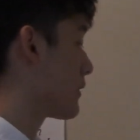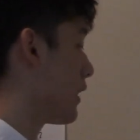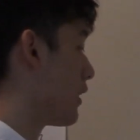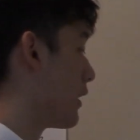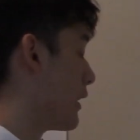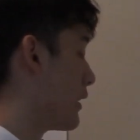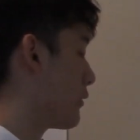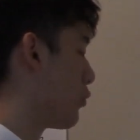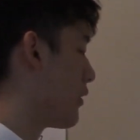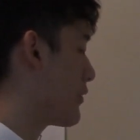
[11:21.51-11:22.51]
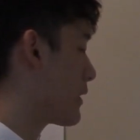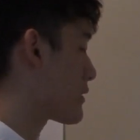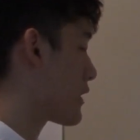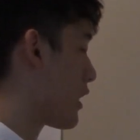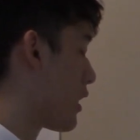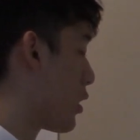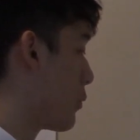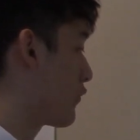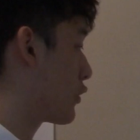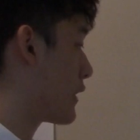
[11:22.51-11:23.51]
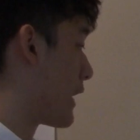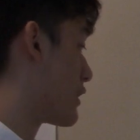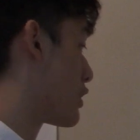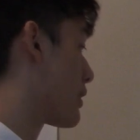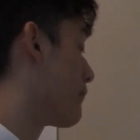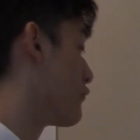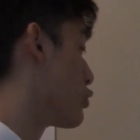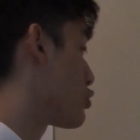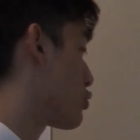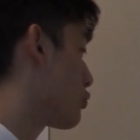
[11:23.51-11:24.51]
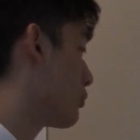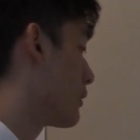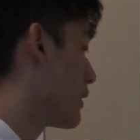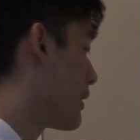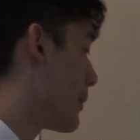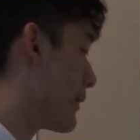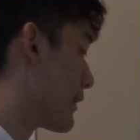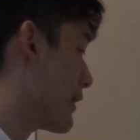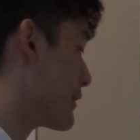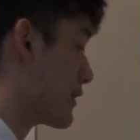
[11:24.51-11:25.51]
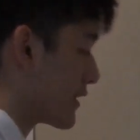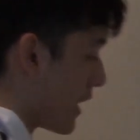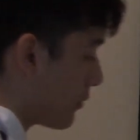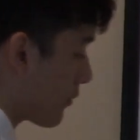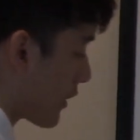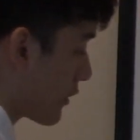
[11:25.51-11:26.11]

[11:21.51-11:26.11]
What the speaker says: And one thing is that hopefully I didn't confuse you, because this m right